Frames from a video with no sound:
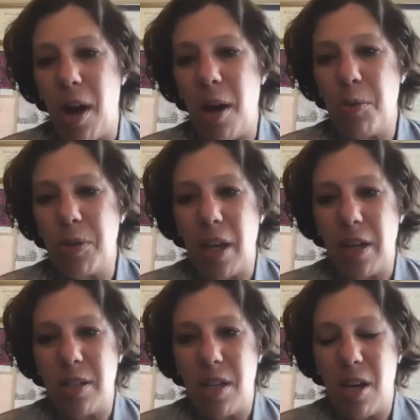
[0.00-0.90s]
i would like
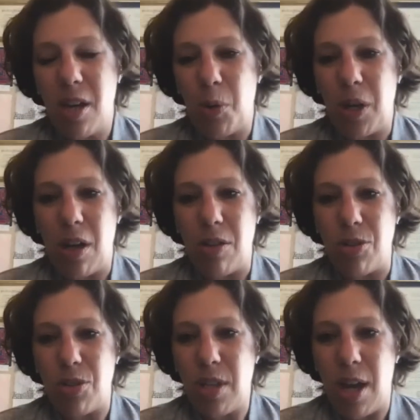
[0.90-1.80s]
to hear what
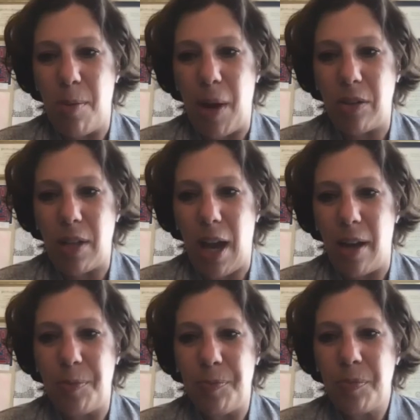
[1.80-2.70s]
others say about that
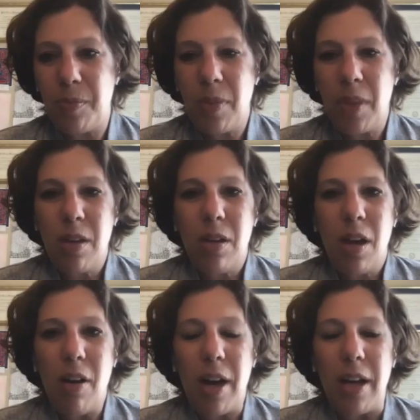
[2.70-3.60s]

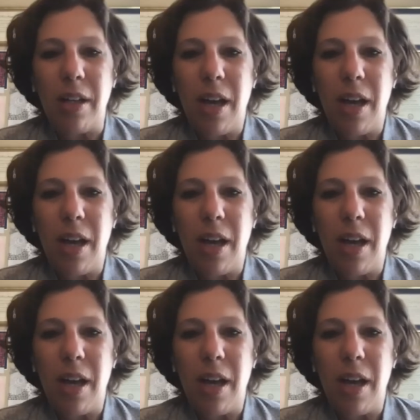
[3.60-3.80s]
all right.